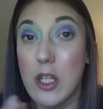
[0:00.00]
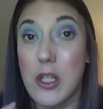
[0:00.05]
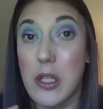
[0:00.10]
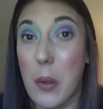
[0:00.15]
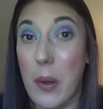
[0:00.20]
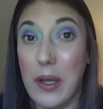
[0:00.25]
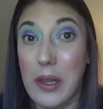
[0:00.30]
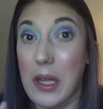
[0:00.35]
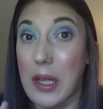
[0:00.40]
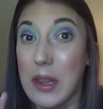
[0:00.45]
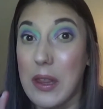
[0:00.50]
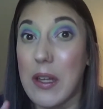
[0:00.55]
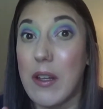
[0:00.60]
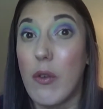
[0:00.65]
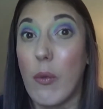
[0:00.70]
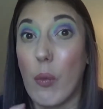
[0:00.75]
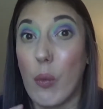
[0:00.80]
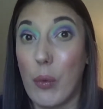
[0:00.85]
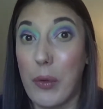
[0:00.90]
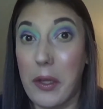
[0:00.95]
So I think
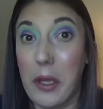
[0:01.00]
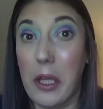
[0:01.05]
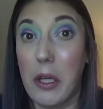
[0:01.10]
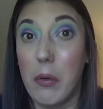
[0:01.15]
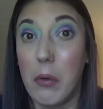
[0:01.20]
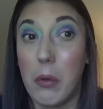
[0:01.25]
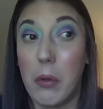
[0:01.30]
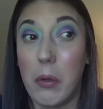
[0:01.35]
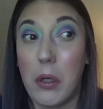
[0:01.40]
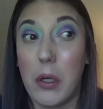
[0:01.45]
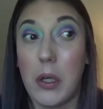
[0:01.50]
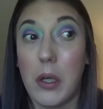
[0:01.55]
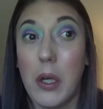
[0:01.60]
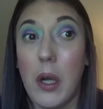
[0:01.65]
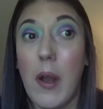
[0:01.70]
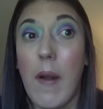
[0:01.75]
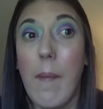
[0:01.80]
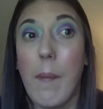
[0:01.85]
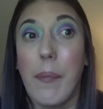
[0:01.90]
that's really cool